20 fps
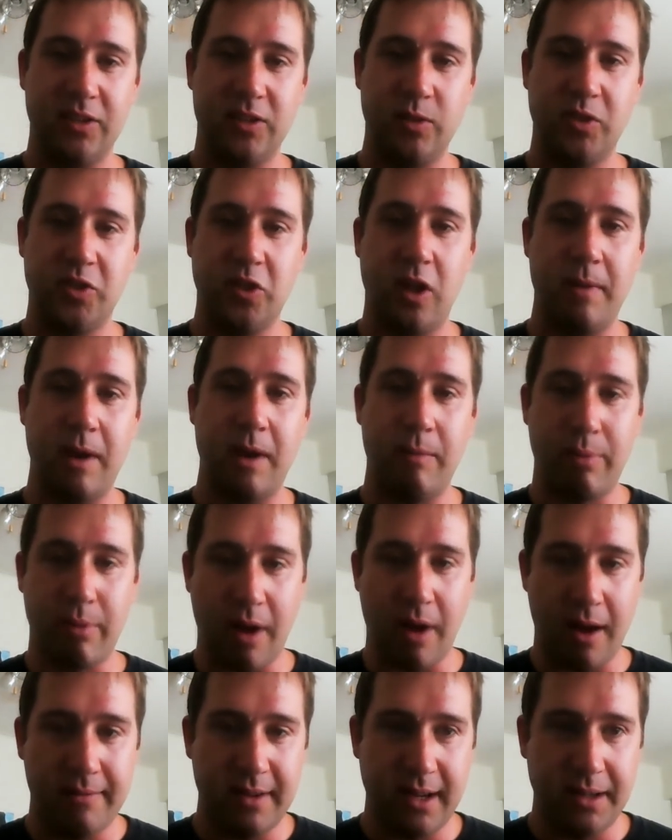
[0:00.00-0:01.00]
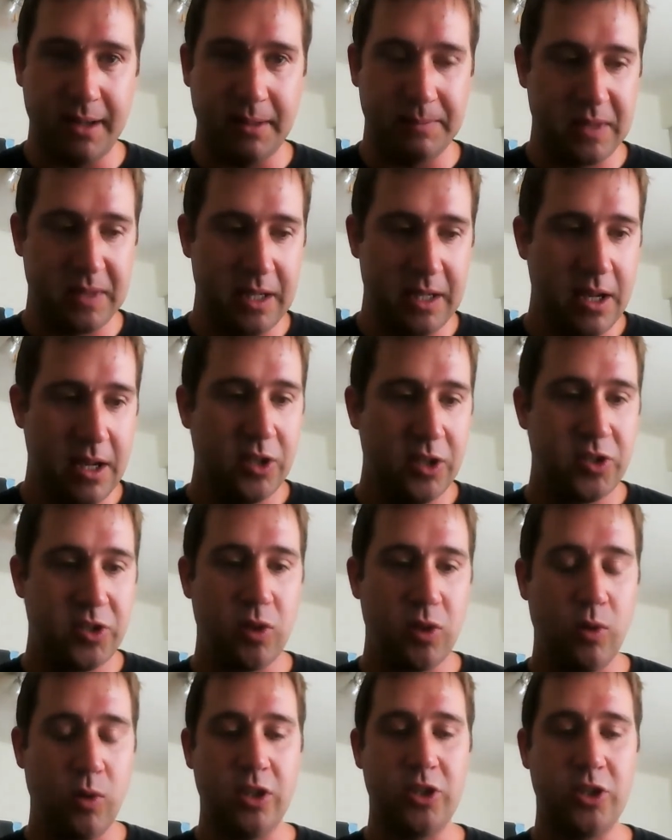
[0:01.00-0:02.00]
So it's all about profiting.
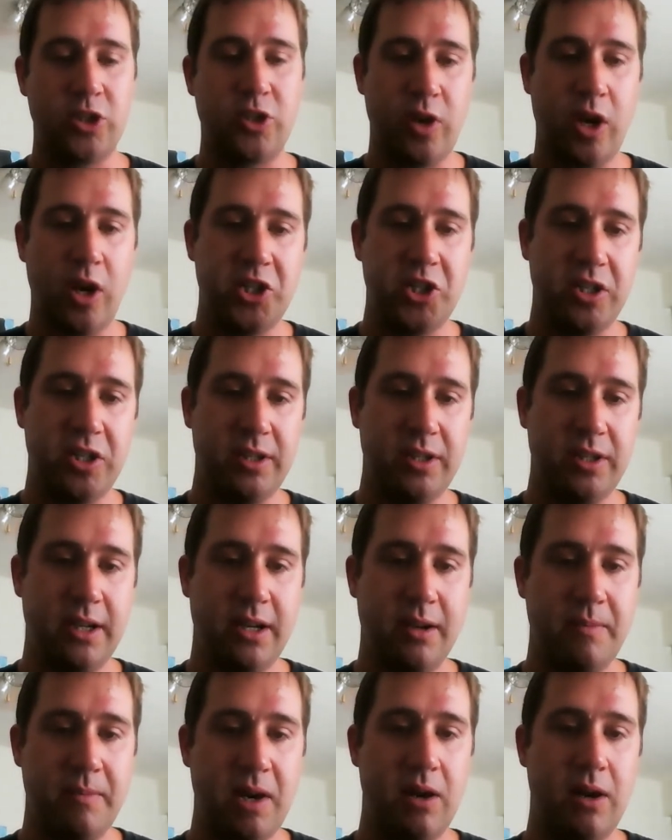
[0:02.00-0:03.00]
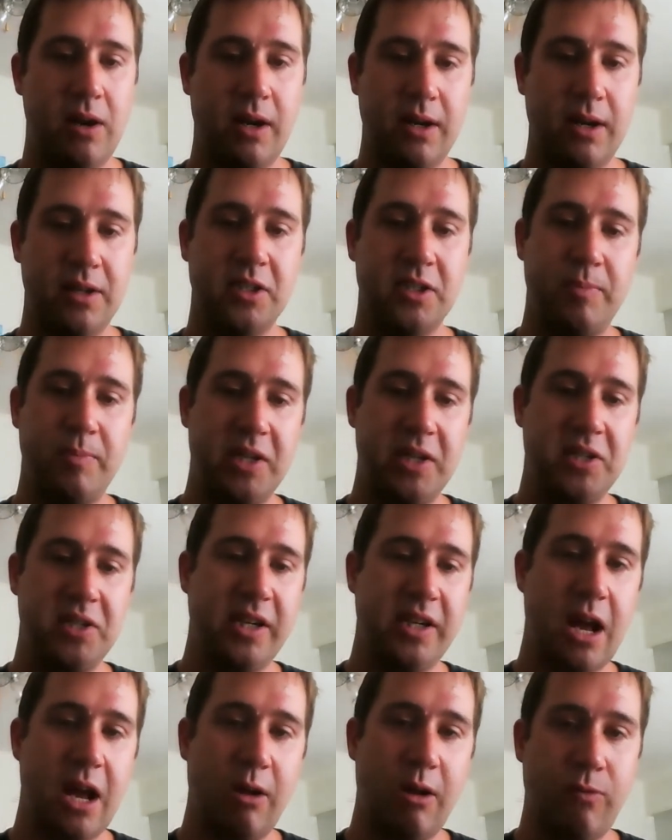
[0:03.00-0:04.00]
So construction in America,
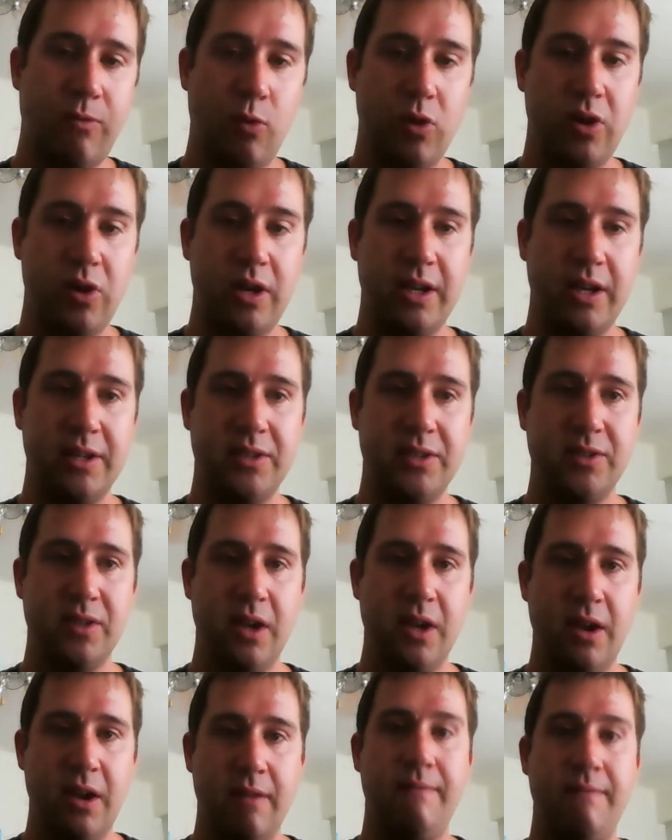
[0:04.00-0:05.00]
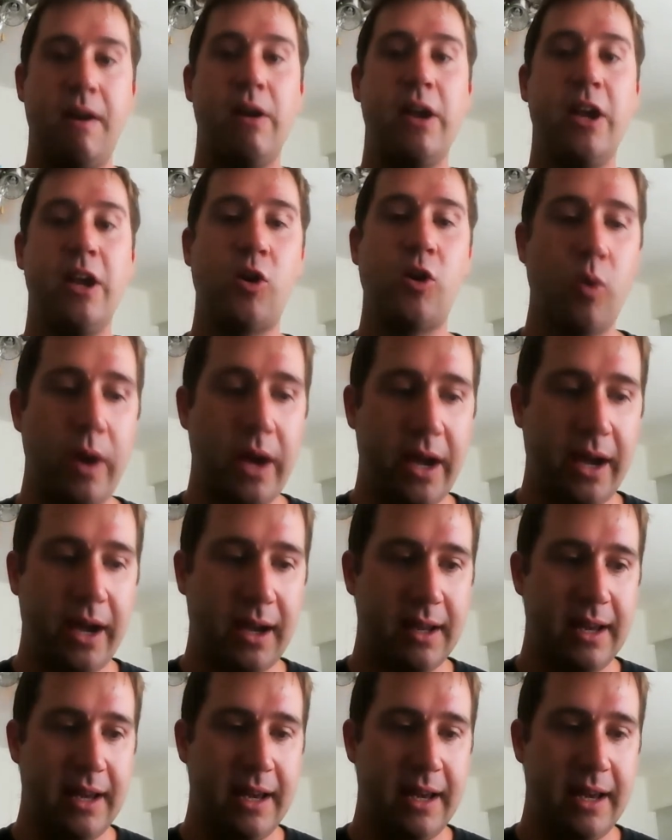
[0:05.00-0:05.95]
especially California, is very quick.